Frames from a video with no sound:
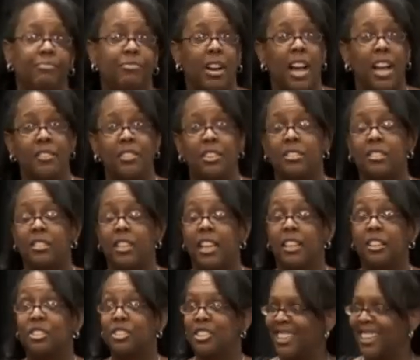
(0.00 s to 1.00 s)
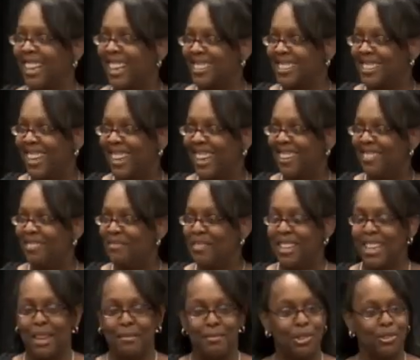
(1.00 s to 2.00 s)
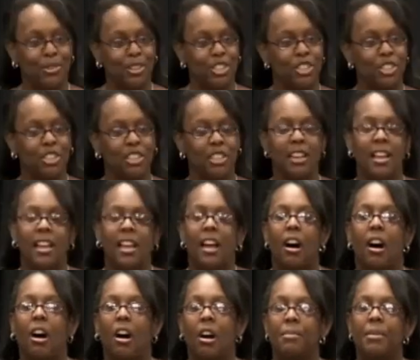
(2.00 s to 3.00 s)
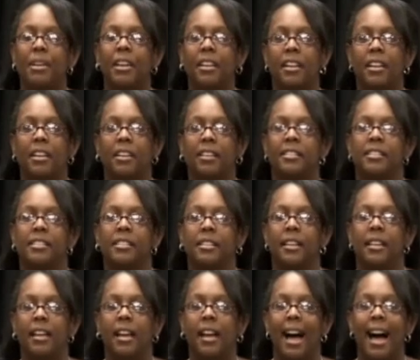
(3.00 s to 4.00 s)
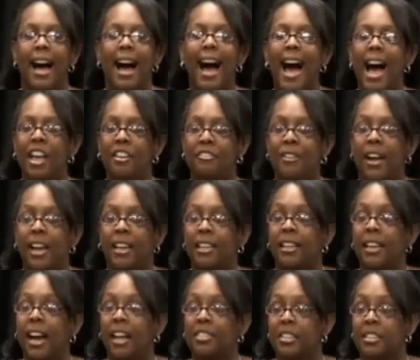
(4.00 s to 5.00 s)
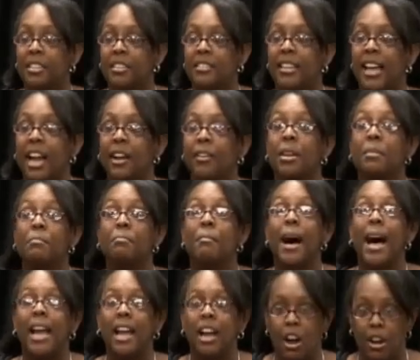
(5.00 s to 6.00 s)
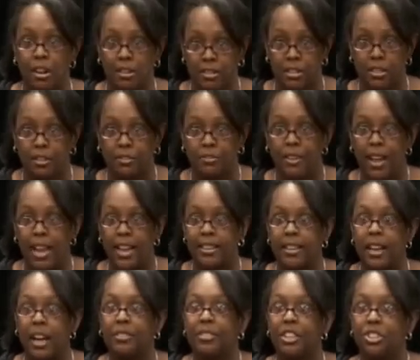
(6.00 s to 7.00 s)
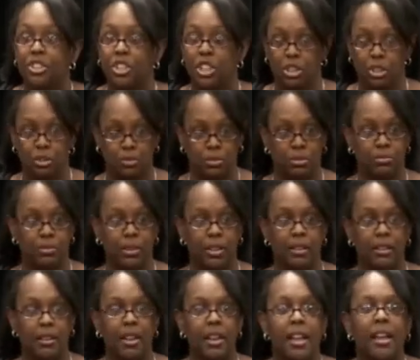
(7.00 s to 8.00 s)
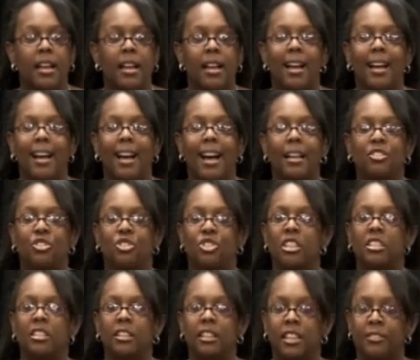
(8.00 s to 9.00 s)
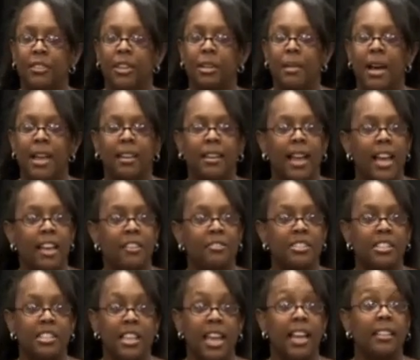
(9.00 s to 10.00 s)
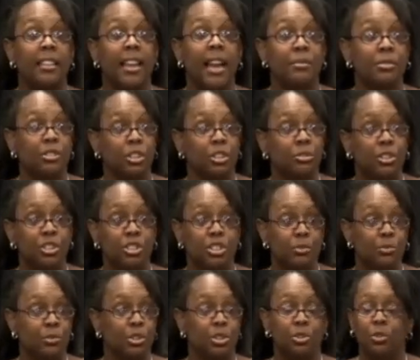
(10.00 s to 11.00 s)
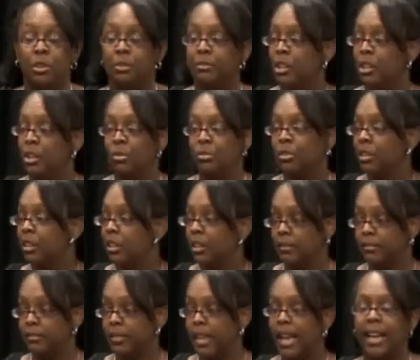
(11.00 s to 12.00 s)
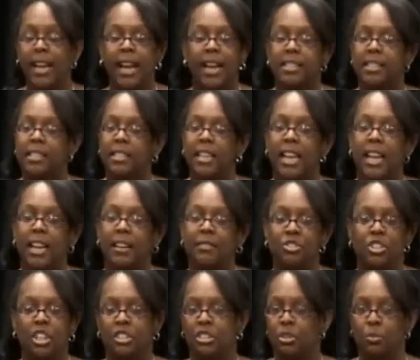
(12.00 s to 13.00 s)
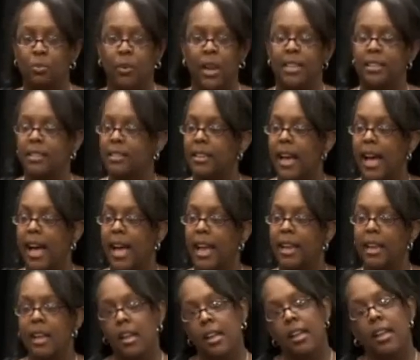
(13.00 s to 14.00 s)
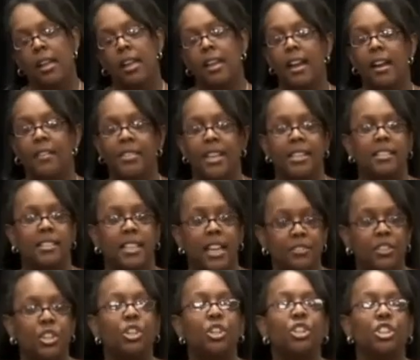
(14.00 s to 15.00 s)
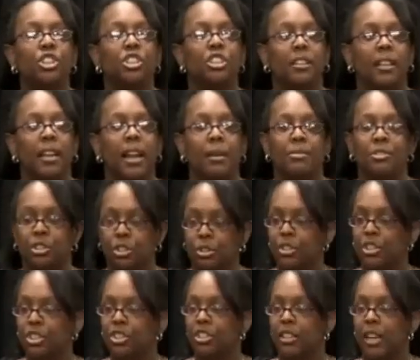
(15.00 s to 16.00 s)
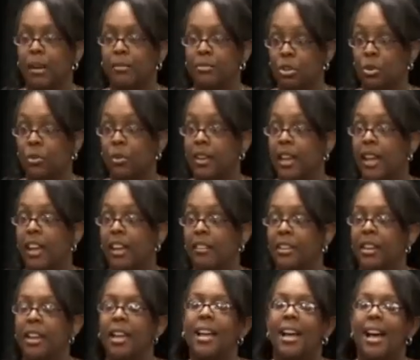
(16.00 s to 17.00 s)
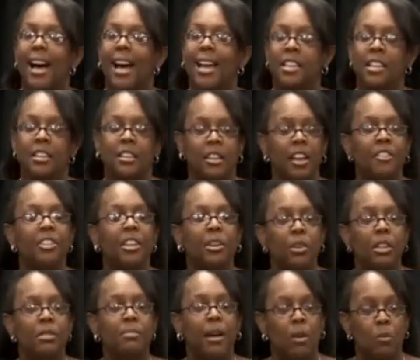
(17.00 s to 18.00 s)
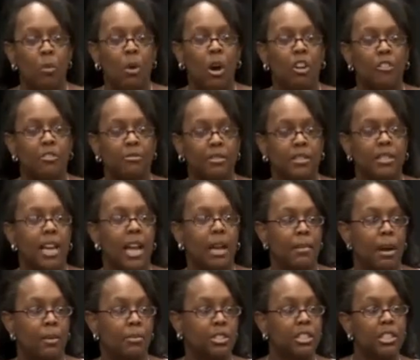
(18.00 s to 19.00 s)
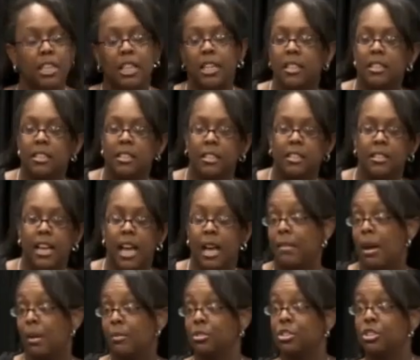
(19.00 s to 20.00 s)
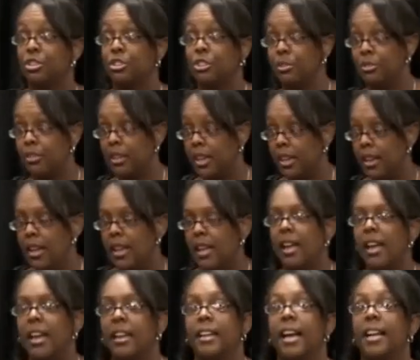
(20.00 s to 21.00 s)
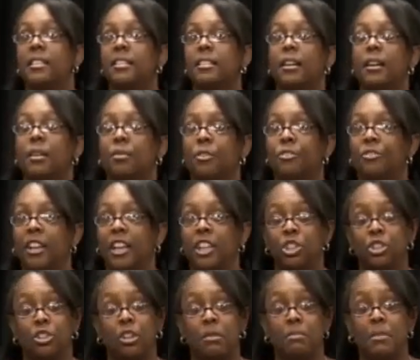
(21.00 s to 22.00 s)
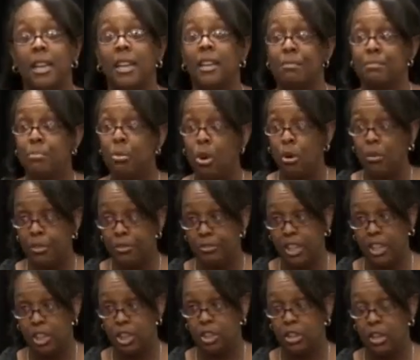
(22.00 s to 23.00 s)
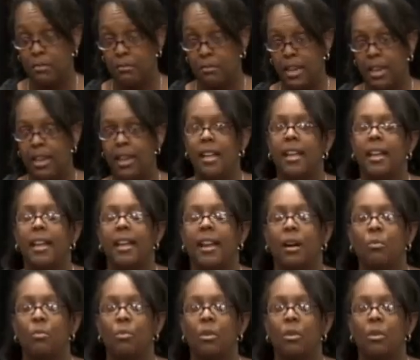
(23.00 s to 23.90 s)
5 years later, she got saved, became a Christian, all because I finally got the desire in my heart to find out that Jesus was real. Just living my life saying that I was a Christian was doing me no good. I got saved just to wait and die and have that safety cushion that I was a Christian and I was going to heaven. I did nothing with my walk from the time I was 10 to the time I was 30. And that's a reflection on me and a poor reflection on me. And I